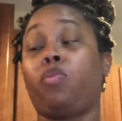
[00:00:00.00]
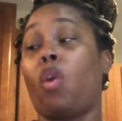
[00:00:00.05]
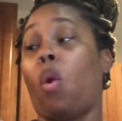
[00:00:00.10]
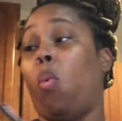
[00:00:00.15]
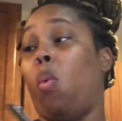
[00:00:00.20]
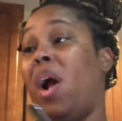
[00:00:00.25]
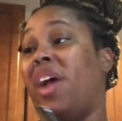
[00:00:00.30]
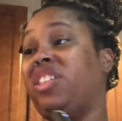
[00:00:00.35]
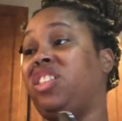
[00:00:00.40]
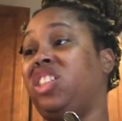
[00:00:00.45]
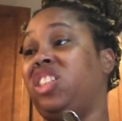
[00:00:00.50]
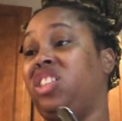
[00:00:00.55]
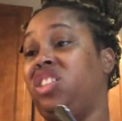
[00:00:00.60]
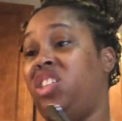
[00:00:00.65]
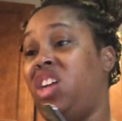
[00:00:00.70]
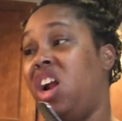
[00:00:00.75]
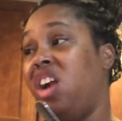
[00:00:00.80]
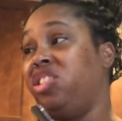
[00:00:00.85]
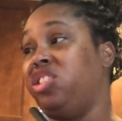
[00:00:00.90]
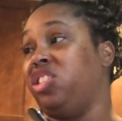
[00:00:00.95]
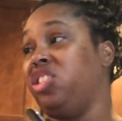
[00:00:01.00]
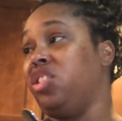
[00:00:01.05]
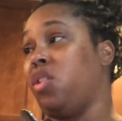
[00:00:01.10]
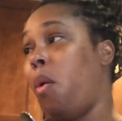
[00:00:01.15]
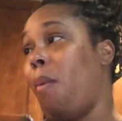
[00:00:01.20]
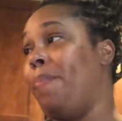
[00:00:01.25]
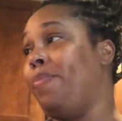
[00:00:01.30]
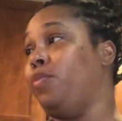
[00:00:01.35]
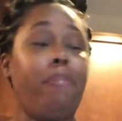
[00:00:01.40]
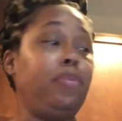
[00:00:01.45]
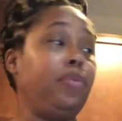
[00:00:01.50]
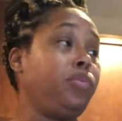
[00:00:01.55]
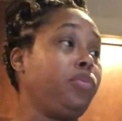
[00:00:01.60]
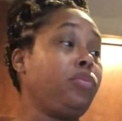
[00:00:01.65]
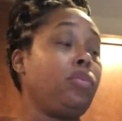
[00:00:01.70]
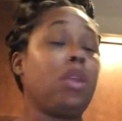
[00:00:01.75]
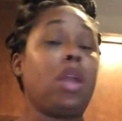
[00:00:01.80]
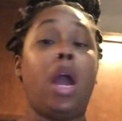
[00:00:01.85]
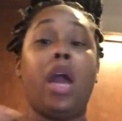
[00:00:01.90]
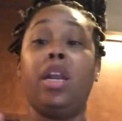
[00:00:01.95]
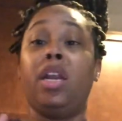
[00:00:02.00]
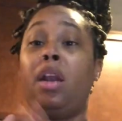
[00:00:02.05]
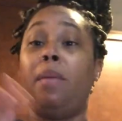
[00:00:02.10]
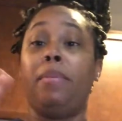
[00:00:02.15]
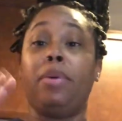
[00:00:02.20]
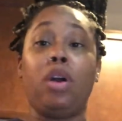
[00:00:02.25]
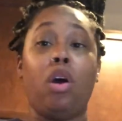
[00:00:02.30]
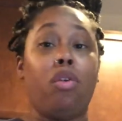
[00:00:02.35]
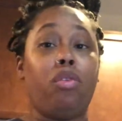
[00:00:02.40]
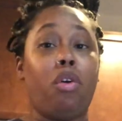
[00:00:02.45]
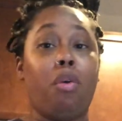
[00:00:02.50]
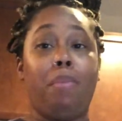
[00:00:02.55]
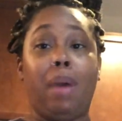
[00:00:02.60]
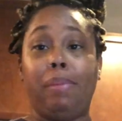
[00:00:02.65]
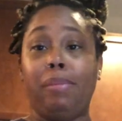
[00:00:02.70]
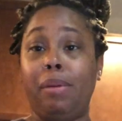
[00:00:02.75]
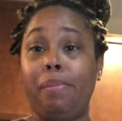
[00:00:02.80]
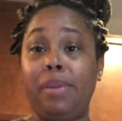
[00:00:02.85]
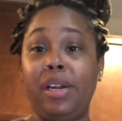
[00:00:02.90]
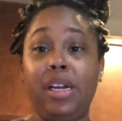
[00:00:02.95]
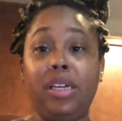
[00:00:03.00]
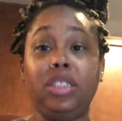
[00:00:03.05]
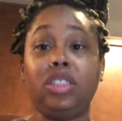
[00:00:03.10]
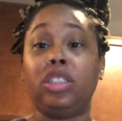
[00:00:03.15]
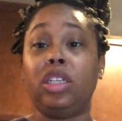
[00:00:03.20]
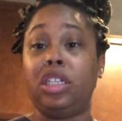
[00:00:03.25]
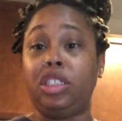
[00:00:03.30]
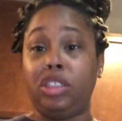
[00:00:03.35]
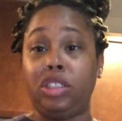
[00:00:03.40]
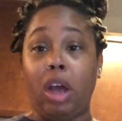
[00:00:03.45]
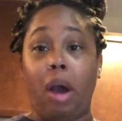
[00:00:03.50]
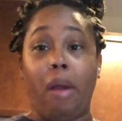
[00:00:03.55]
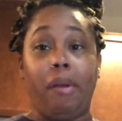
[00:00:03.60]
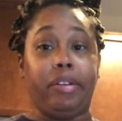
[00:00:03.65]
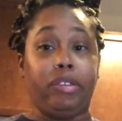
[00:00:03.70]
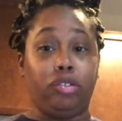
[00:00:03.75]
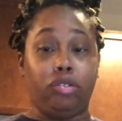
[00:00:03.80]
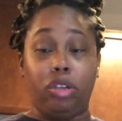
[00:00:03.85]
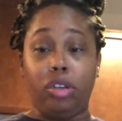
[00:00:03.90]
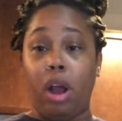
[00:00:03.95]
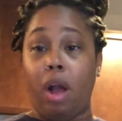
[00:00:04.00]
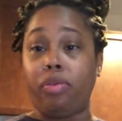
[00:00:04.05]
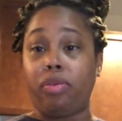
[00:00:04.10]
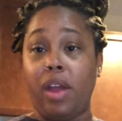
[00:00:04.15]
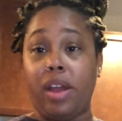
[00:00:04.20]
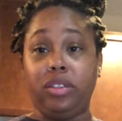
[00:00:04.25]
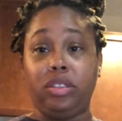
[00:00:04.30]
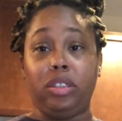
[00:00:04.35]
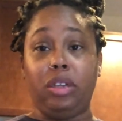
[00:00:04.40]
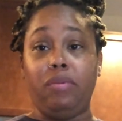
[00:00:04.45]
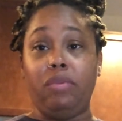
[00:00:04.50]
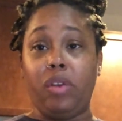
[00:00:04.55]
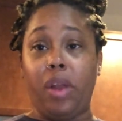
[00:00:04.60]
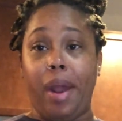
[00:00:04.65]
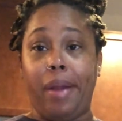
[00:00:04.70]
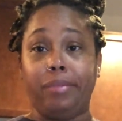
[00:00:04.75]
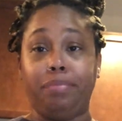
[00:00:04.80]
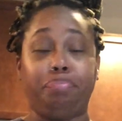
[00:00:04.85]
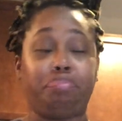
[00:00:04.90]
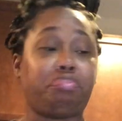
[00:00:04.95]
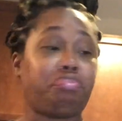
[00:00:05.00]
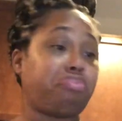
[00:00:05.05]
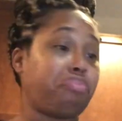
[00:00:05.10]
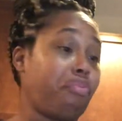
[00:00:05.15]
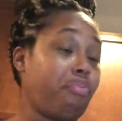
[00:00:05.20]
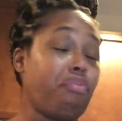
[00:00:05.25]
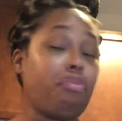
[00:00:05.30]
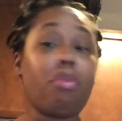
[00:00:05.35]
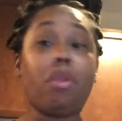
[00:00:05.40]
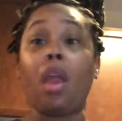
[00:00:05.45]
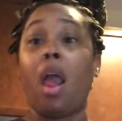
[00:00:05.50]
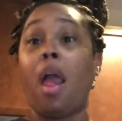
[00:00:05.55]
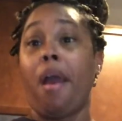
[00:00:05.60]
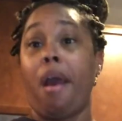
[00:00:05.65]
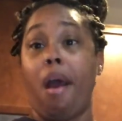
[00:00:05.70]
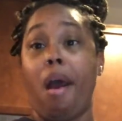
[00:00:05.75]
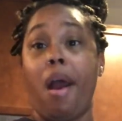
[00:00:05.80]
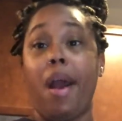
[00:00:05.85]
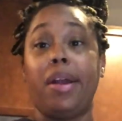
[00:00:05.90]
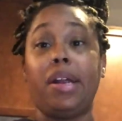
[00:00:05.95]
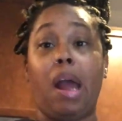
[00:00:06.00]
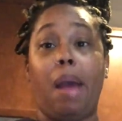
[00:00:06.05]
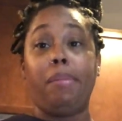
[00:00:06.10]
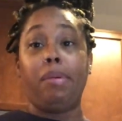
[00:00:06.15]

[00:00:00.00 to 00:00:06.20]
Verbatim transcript: wash the dishes, and then I'm gonna go on about my business and let y'all enjoy y'all Thanksgiving day all right i'll